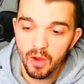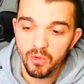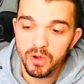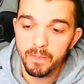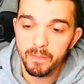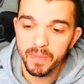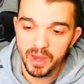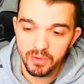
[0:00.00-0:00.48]

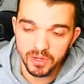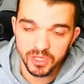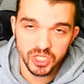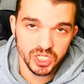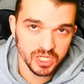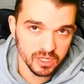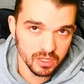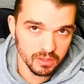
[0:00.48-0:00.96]
our
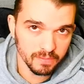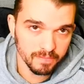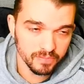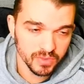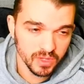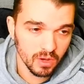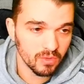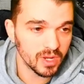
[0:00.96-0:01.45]
barrage skill,
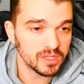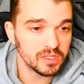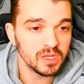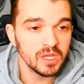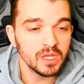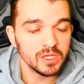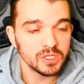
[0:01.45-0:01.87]
alright?